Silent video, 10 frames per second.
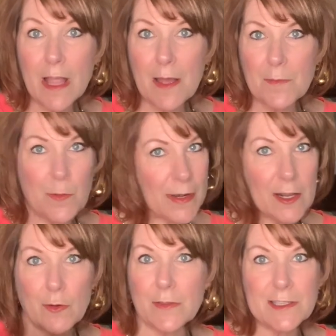up, you want to
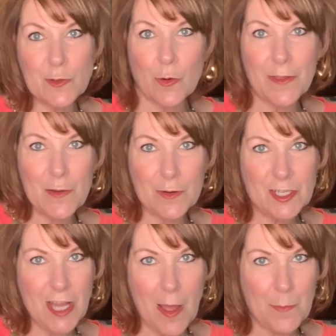go to the store that you want
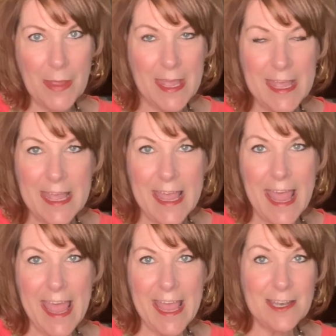to shop,
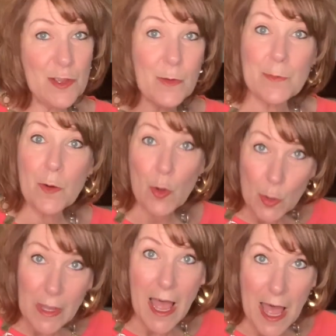and you want to
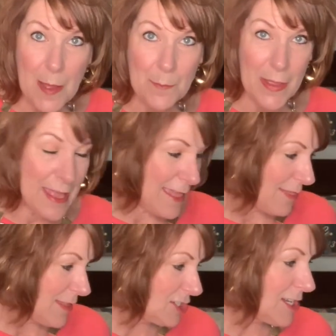pull up
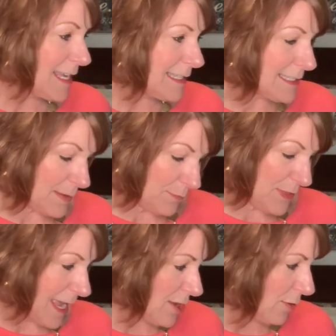the jeans
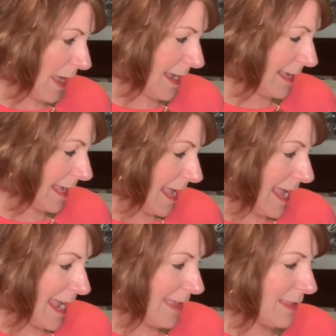that you like,
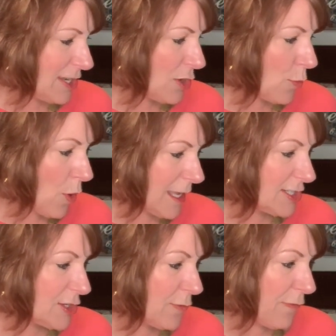and then you want
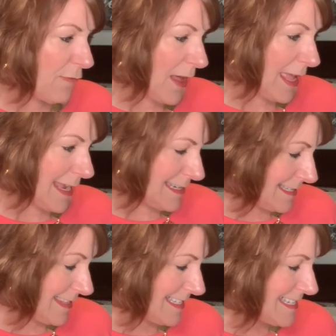to find
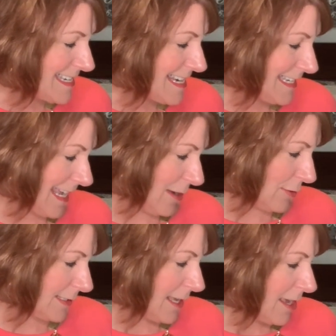the
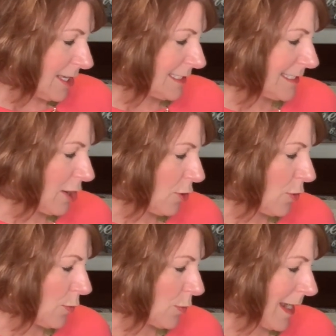details.
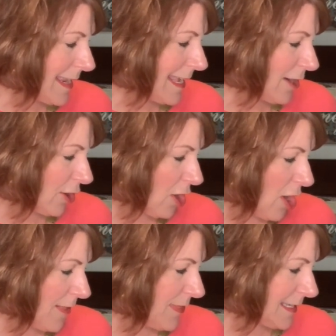So right here
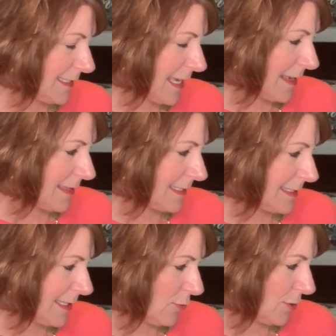on this site, this
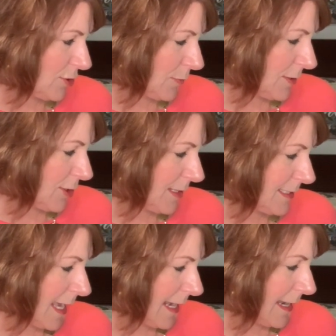is the Nordstrom
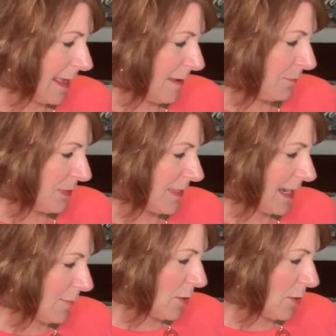site that I'm